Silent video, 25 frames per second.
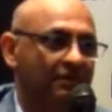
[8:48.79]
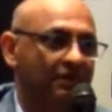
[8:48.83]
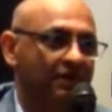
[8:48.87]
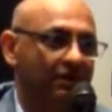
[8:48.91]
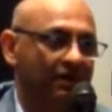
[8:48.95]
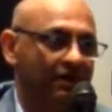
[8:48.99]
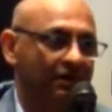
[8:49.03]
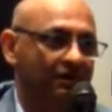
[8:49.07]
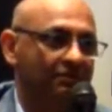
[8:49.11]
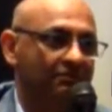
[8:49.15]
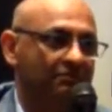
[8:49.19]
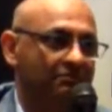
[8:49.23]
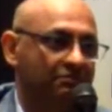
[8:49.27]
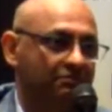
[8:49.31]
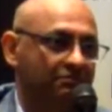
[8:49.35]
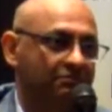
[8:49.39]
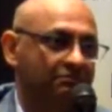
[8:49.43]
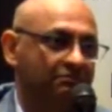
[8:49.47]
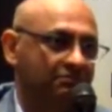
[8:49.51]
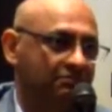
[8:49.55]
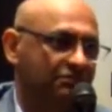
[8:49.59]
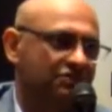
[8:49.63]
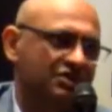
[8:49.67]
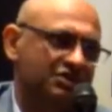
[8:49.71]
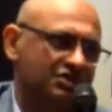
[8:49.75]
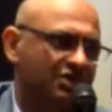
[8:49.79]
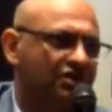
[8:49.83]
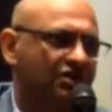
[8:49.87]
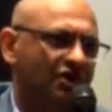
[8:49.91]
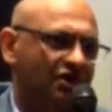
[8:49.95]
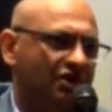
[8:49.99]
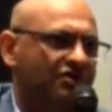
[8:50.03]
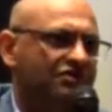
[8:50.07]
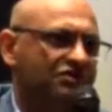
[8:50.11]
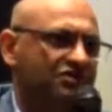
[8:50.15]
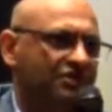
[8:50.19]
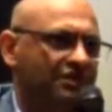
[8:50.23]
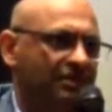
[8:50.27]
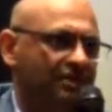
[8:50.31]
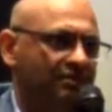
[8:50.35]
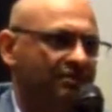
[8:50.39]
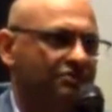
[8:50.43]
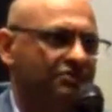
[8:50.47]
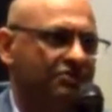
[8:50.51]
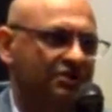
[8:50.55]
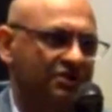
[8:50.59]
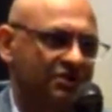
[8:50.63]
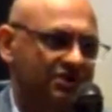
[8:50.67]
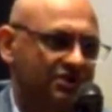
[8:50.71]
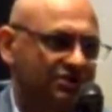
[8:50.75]
Um, so it's a cost to them.
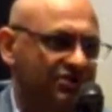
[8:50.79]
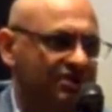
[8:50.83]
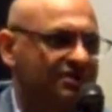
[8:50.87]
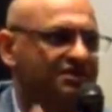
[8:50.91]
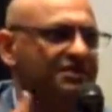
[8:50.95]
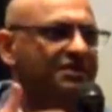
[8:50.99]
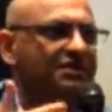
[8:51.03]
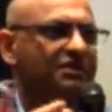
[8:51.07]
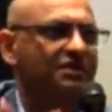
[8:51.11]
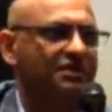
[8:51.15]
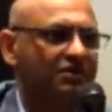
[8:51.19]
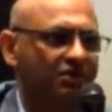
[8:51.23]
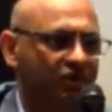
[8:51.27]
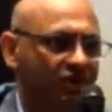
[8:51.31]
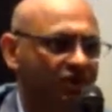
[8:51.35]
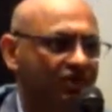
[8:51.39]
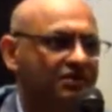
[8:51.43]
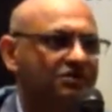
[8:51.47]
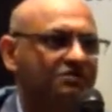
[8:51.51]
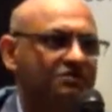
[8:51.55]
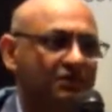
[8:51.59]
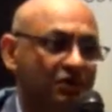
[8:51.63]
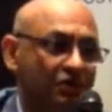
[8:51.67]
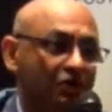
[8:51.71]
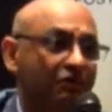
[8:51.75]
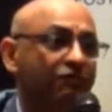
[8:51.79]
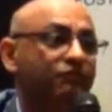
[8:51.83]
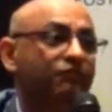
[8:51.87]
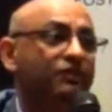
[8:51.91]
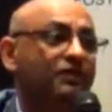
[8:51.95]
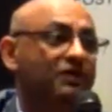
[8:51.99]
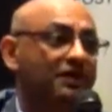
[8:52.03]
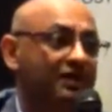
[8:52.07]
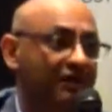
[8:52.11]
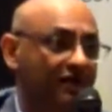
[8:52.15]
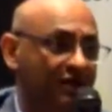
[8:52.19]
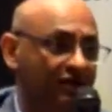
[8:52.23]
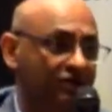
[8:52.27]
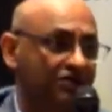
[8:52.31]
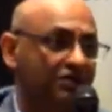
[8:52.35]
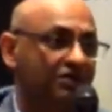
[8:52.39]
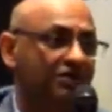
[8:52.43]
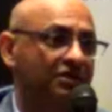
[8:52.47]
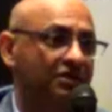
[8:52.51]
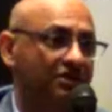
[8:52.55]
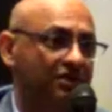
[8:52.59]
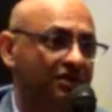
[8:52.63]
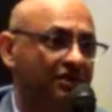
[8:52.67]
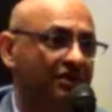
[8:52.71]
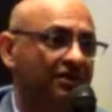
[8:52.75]
So this is just another cost, but hopefully it'll actually